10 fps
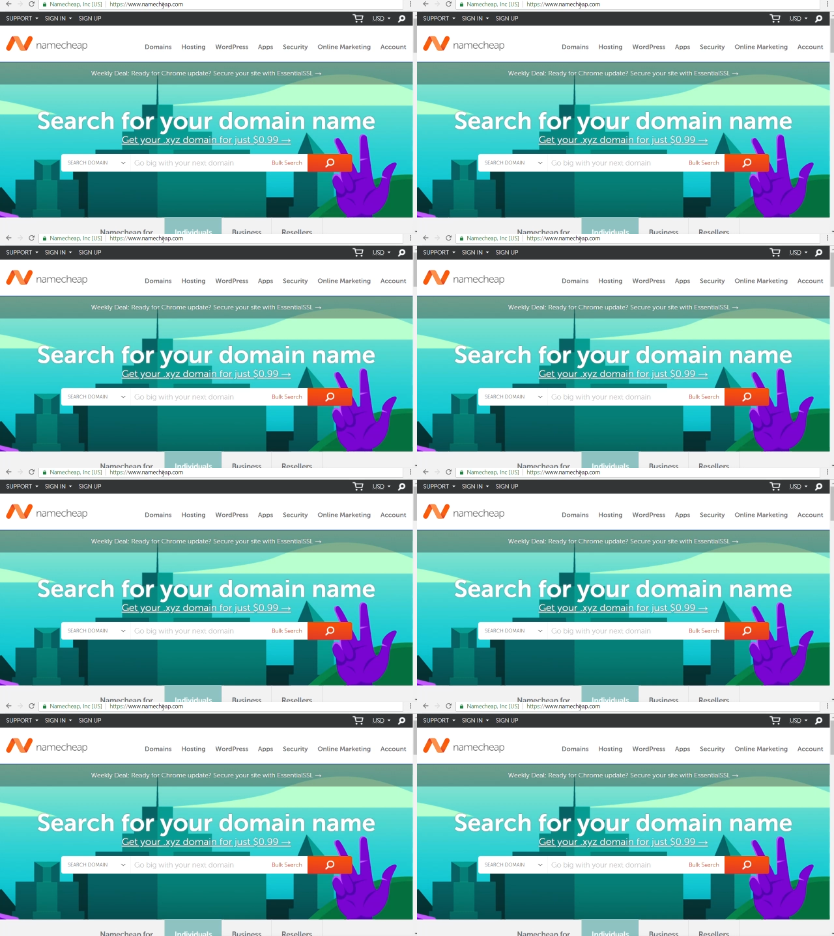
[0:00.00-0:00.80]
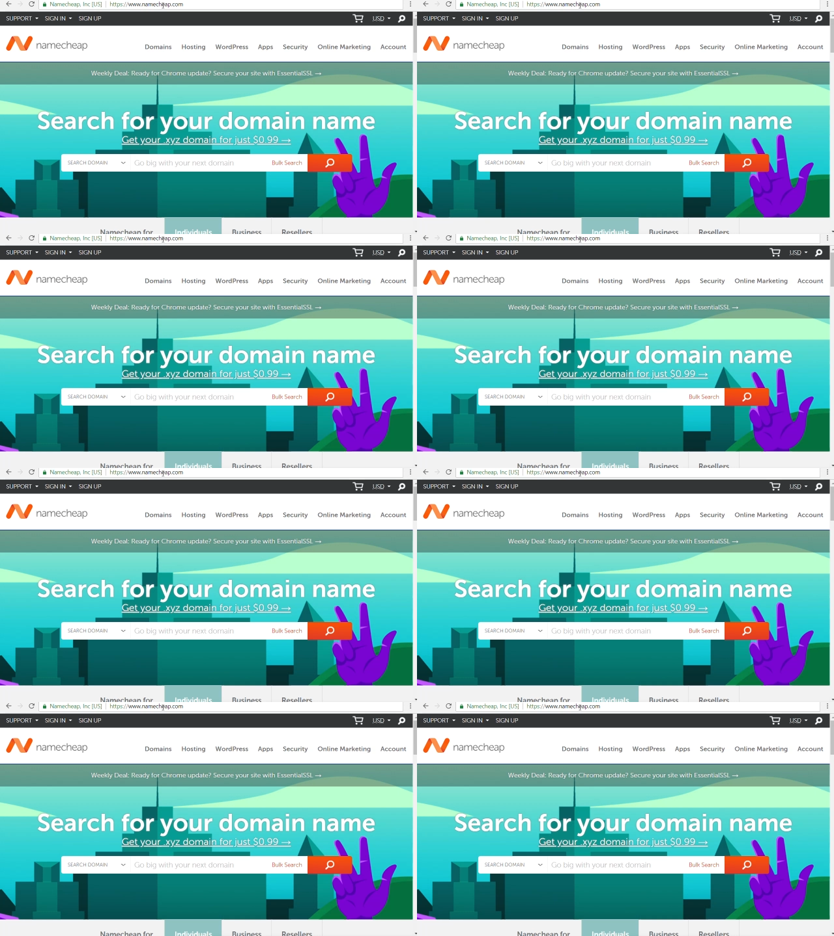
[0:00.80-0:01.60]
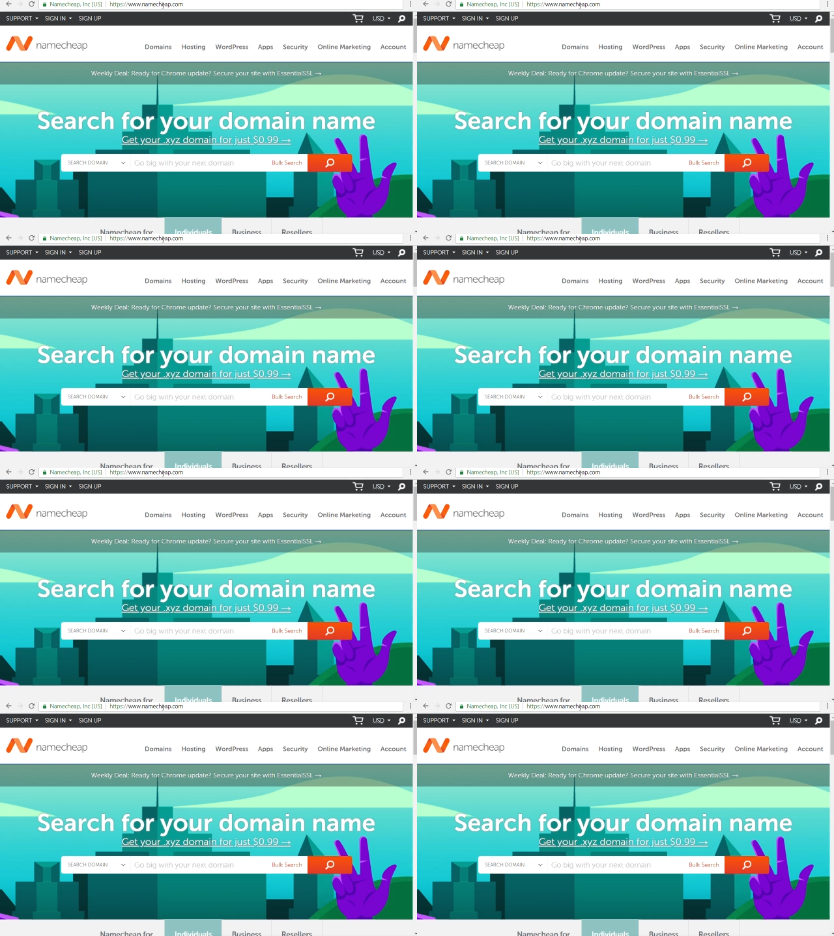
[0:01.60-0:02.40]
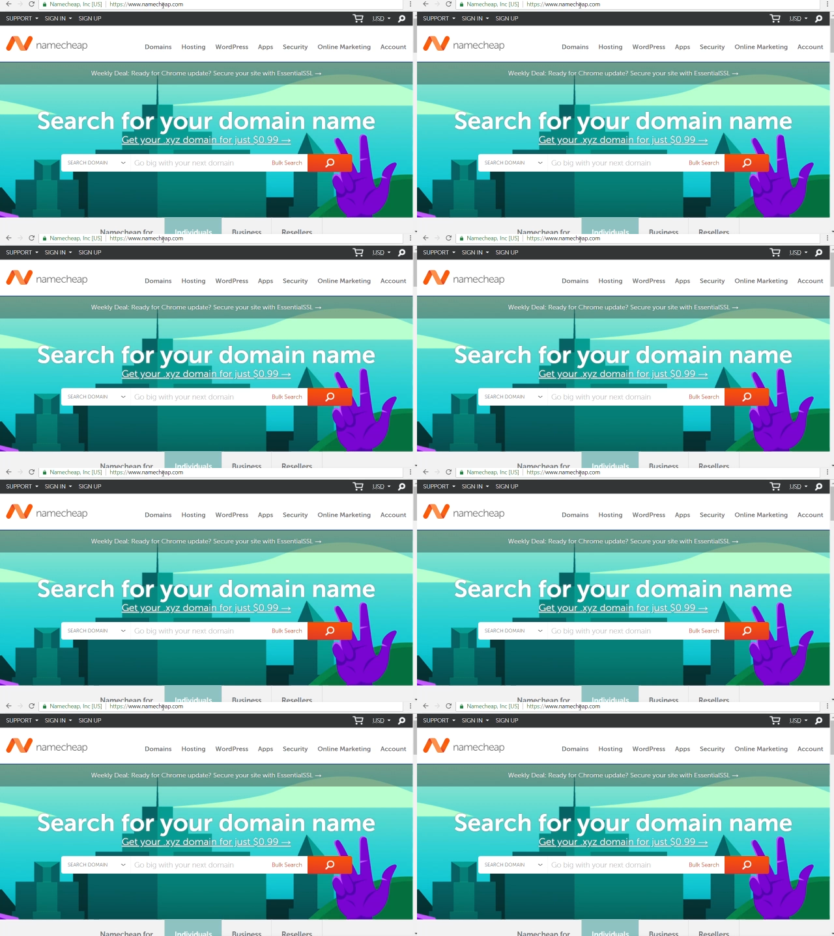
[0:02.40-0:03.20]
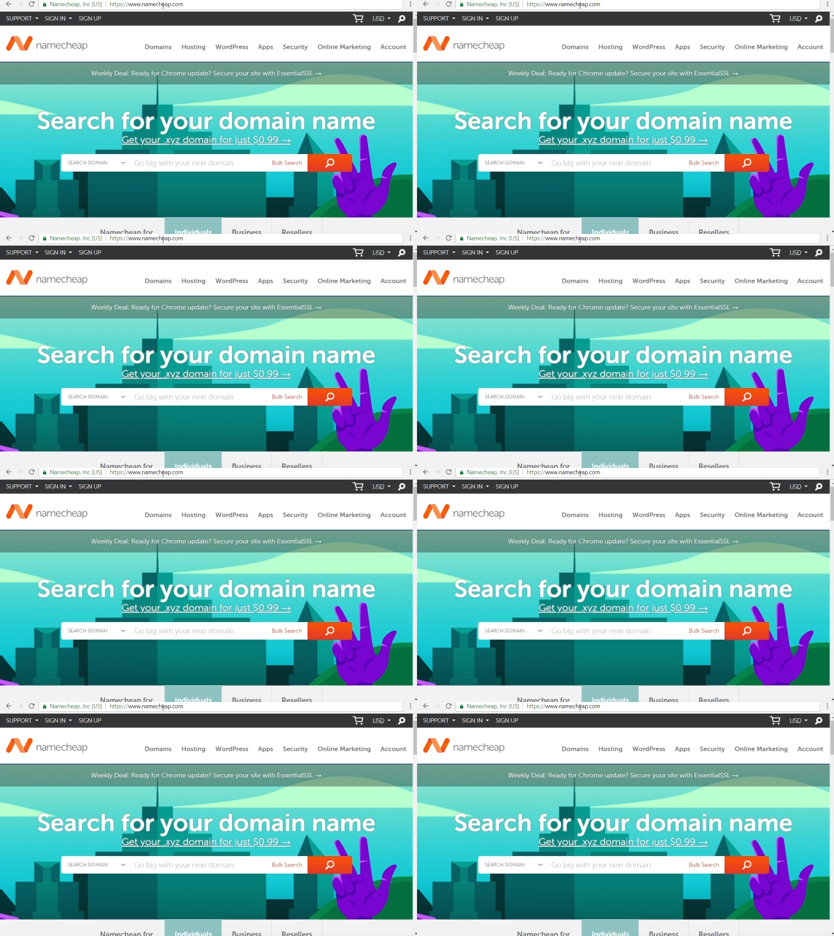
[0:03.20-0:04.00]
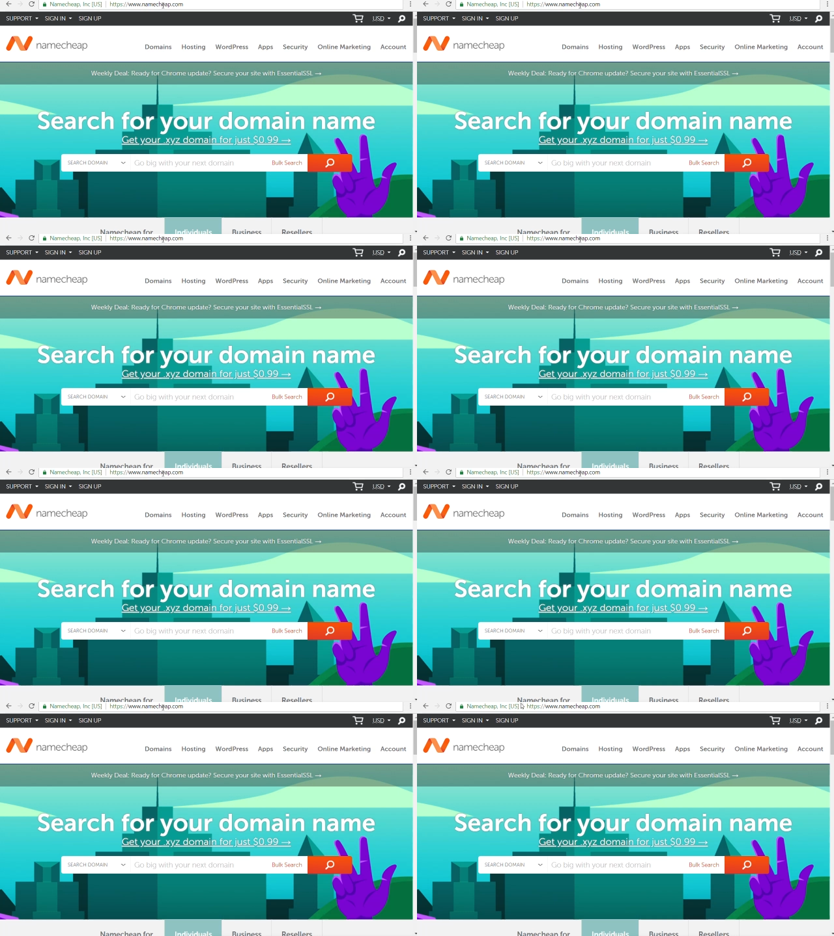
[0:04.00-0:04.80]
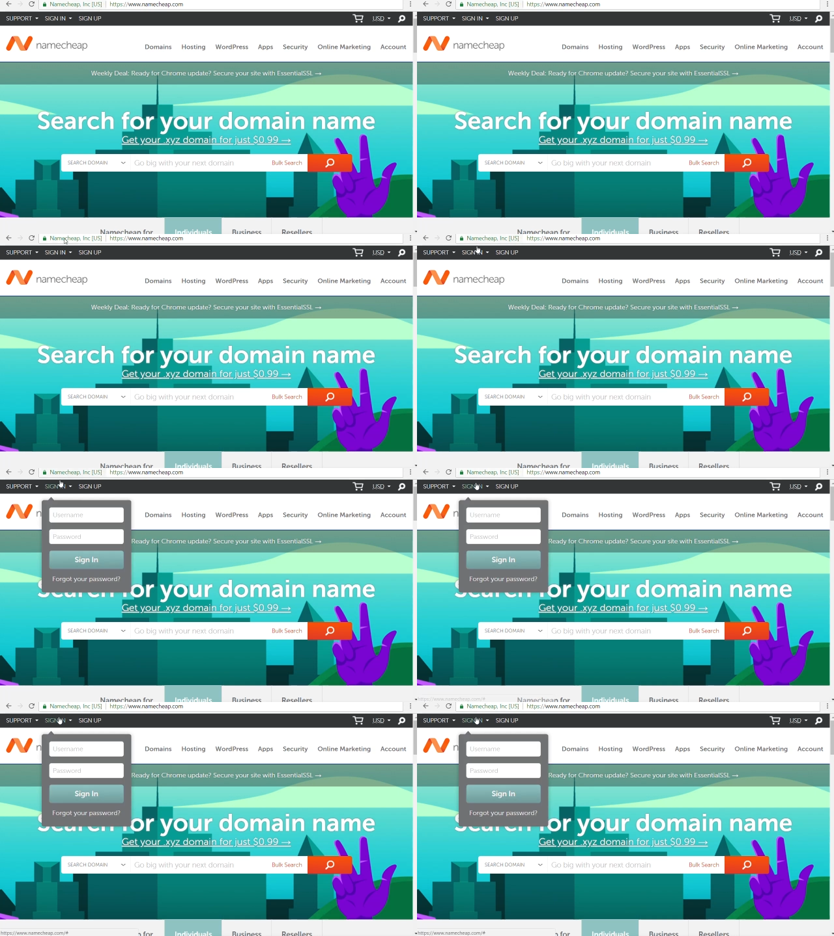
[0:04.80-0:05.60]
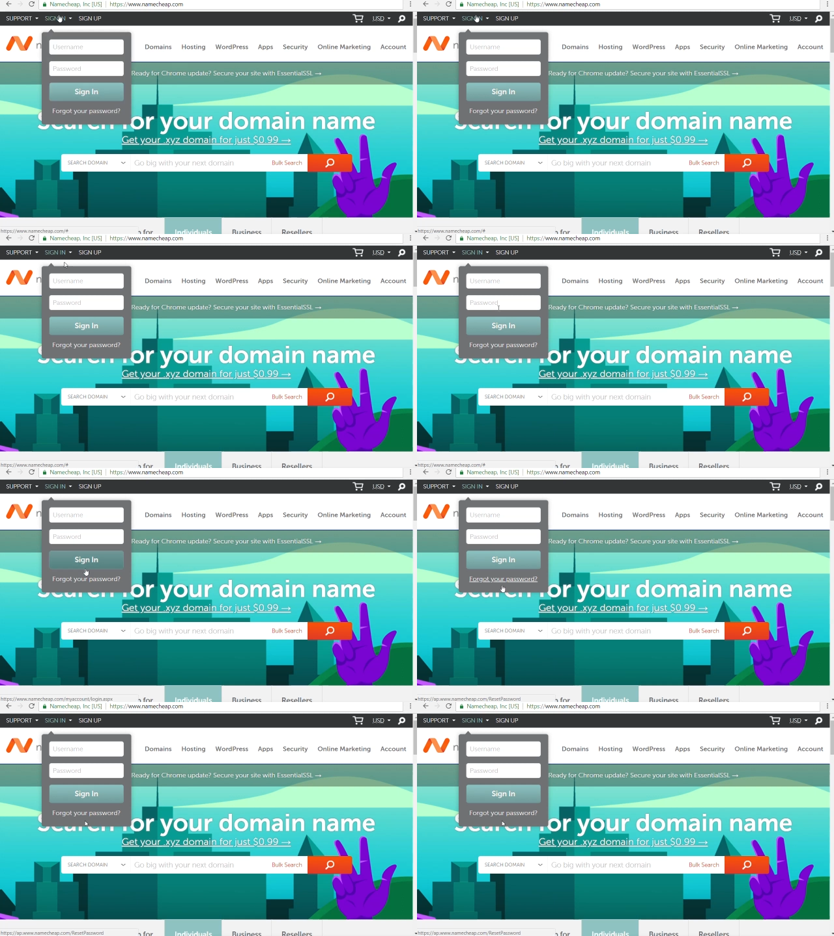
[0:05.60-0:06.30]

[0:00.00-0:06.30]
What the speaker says: Nobody's mouth can be seen.